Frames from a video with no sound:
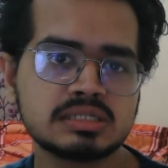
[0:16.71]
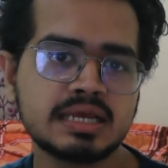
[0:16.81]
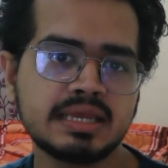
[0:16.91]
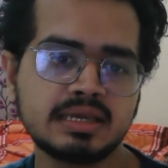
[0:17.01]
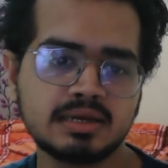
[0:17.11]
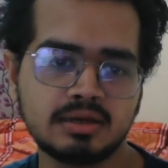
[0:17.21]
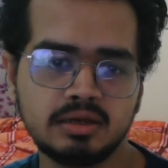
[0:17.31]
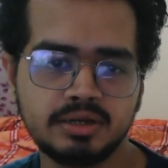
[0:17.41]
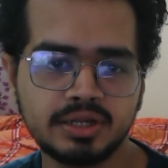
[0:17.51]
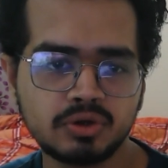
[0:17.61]
like
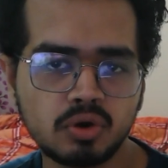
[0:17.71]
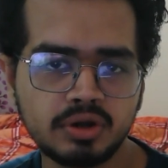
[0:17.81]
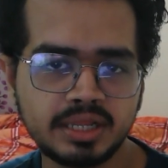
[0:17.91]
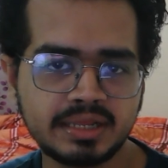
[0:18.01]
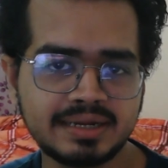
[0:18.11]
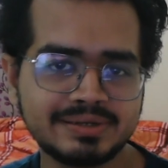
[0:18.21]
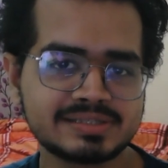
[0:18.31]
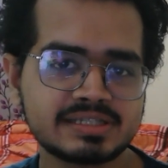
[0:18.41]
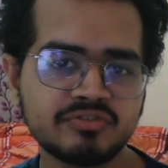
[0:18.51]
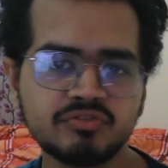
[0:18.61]
recording and
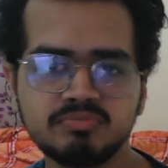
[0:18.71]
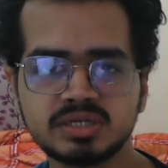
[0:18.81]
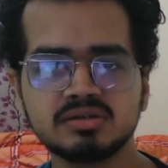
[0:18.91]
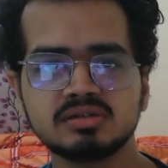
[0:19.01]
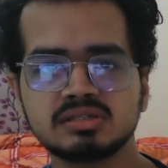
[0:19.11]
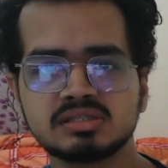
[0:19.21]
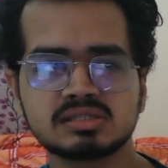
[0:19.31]
stuff, because